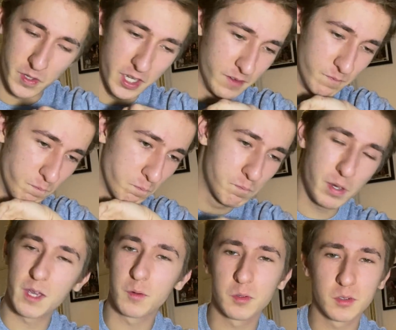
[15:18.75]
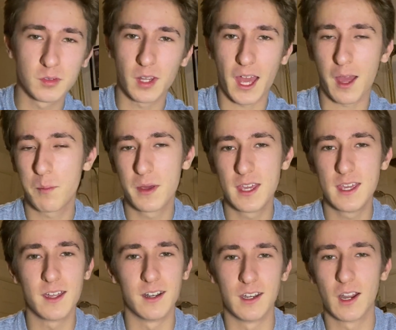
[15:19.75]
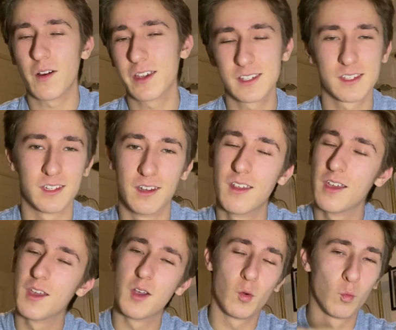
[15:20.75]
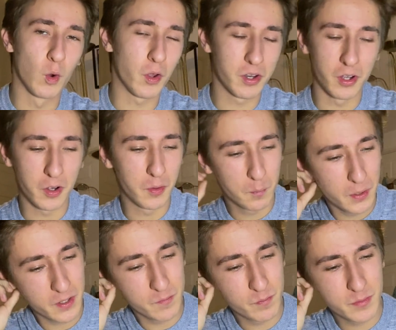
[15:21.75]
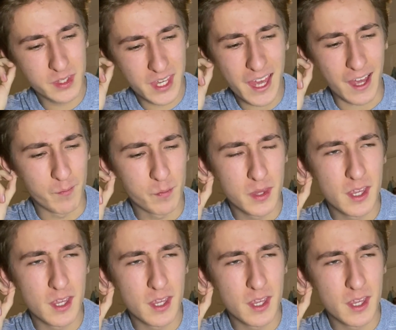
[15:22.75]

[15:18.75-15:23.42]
and be all happy and nice and whatnot. But yeah,